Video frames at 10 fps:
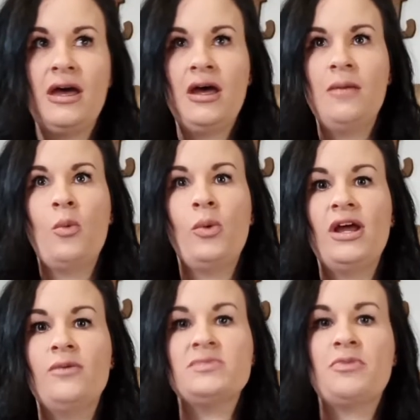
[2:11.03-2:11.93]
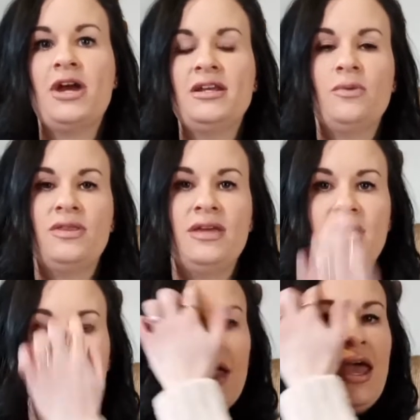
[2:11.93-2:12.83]
when I was pregnant with
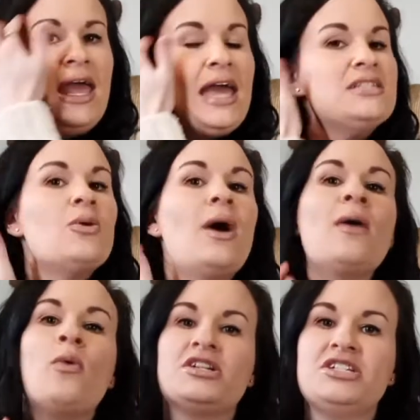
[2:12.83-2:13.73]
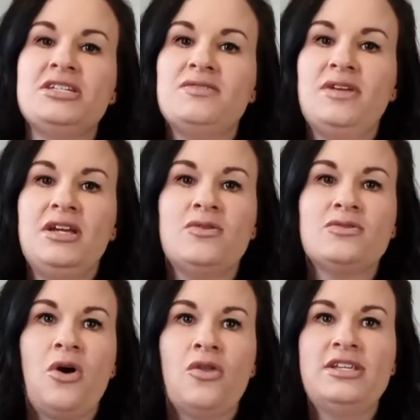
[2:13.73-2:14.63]
him, and so I watch these videos
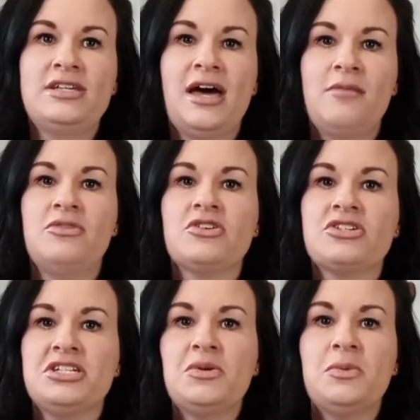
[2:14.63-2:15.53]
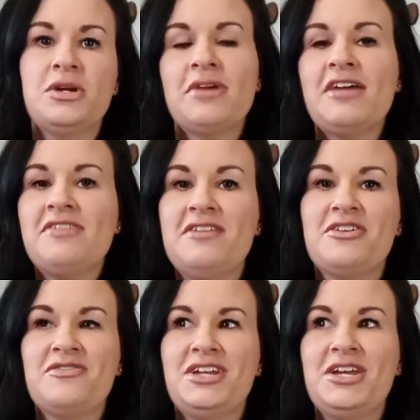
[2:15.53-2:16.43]
all the time. They're still one of my favorite
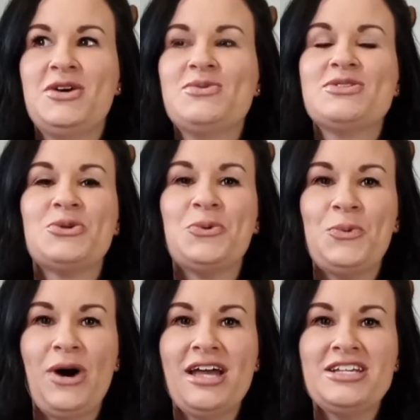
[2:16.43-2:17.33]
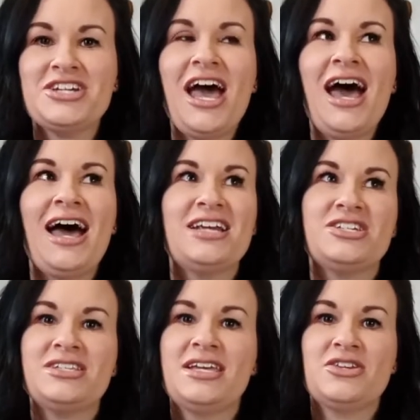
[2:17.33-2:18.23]
videos to watch. I just
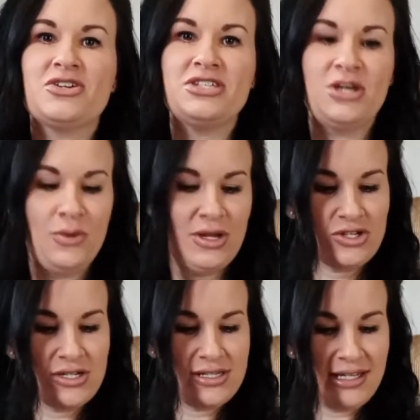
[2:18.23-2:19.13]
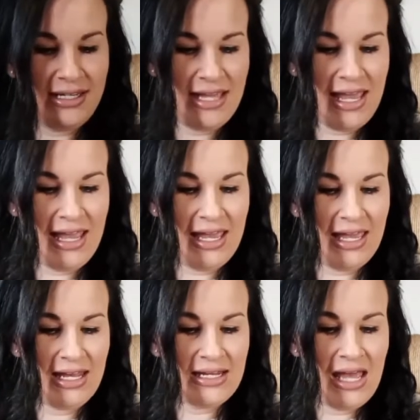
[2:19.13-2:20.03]
think they're so interesting,
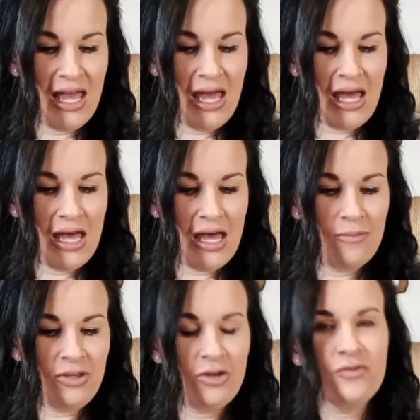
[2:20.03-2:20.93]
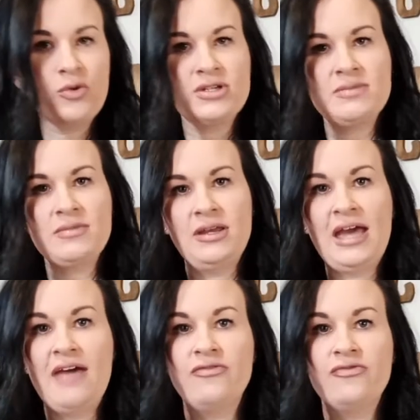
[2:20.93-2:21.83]
and of course I'm going to
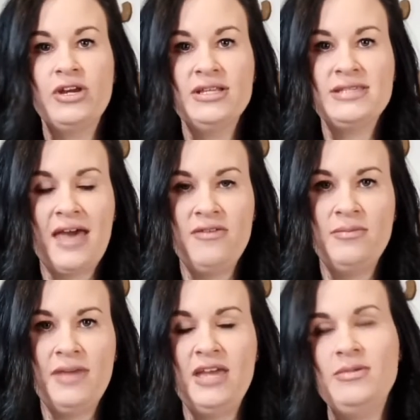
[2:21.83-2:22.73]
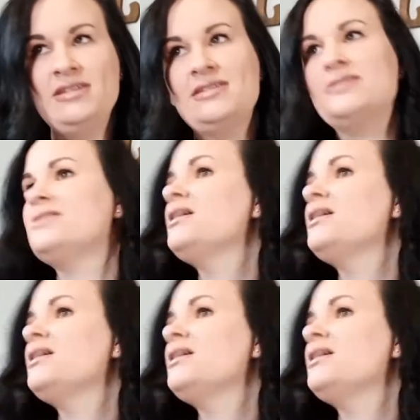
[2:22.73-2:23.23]
have friends having babies and stuff,